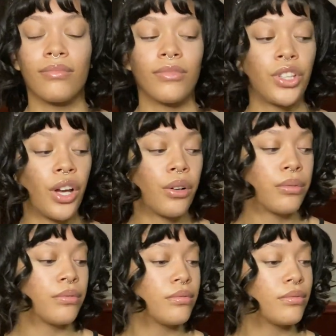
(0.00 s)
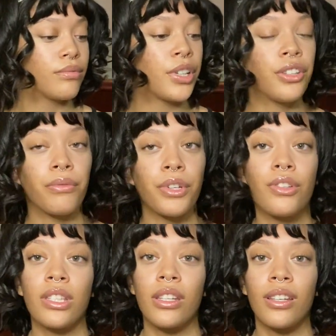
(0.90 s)
you know we're
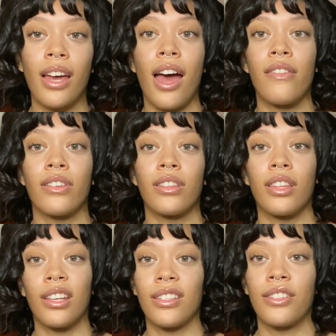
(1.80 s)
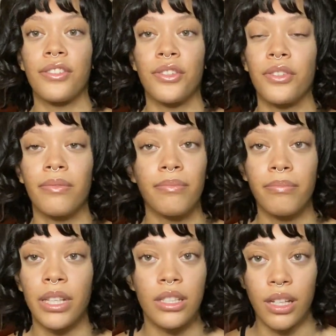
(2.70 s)
used to having things
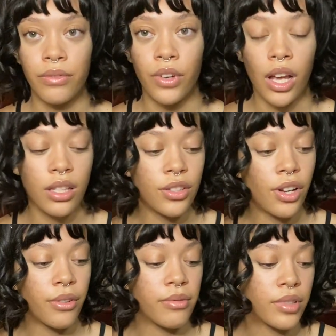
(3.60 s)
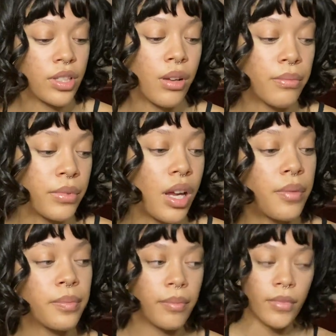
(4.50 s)
been done for us, you know. So yeah.
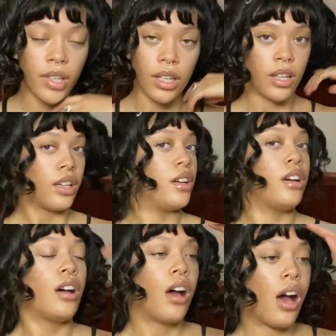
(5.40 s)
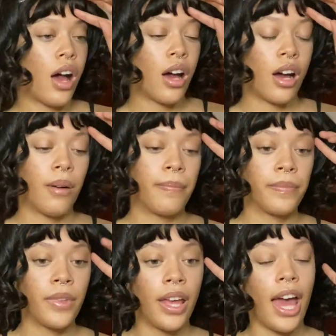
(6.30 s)

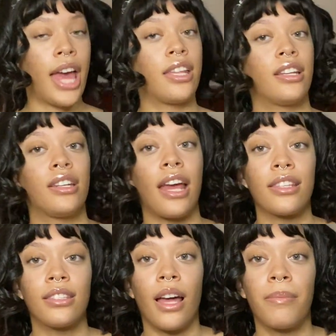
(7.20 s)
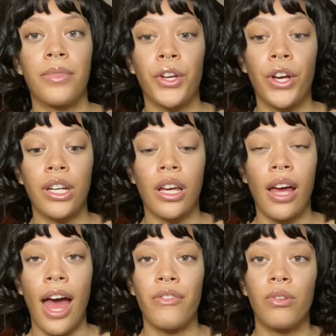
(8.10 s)
And then the next step, they're gonna
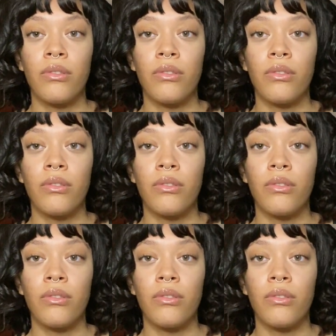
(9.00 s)
have you